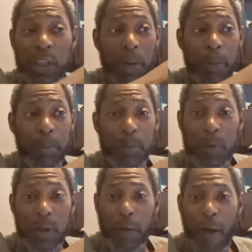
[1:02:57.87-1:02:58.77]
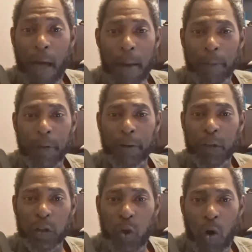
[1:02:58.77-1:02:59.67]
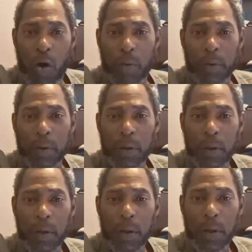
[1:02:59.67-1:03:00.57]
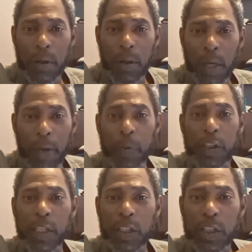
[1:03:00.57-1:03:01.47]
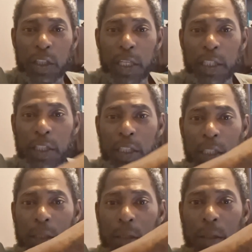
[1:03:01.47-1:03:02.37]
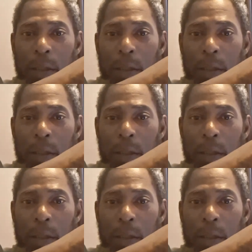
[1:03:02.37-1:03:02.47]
the Torah. He was teaching Genesis.